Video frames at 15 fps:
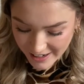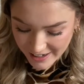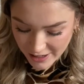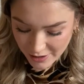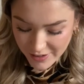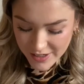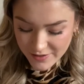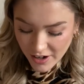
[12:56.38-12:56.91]
Little
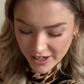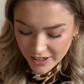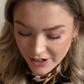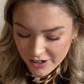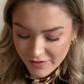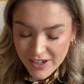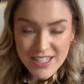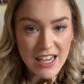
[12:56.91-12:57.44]
Red Riding
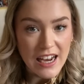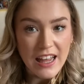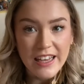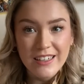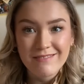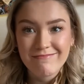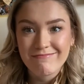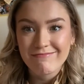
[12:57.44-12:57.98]
Hood retelling.
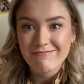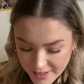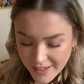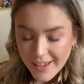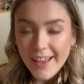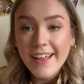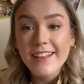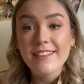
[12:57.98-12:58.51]

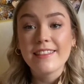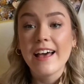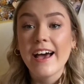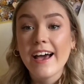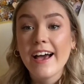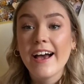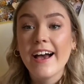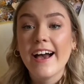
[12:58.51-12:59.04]

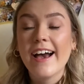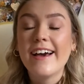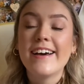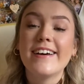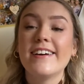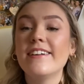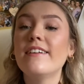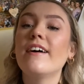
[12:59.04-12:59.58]

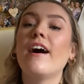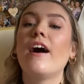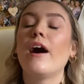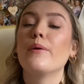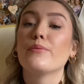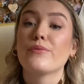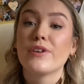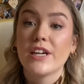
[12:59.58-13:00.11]
Then
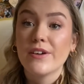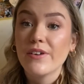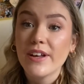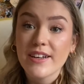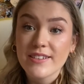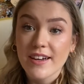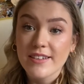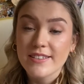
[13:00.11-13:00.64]
I'm really, really
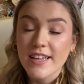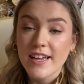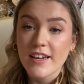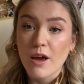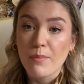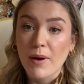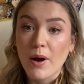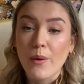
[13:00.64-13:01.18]
excited
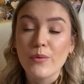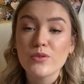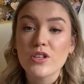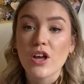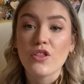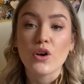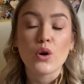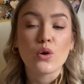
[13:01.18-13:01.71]
about
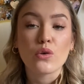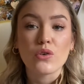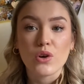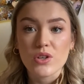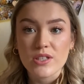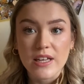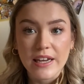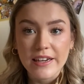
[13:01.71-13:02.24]
The
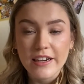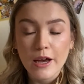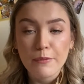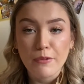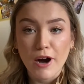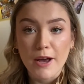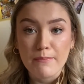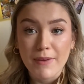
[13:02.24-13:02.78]
Crossing
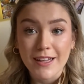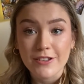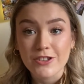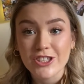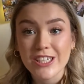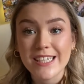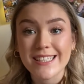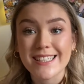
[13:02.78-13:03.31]
by
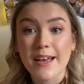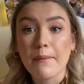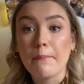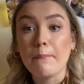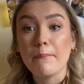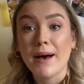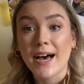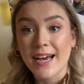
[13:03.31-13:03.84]
Manjeet
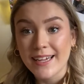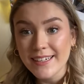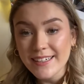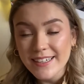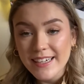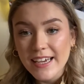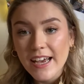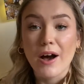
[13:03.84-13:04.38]
Man.
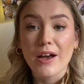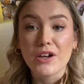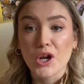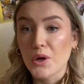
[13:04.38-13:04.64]
I know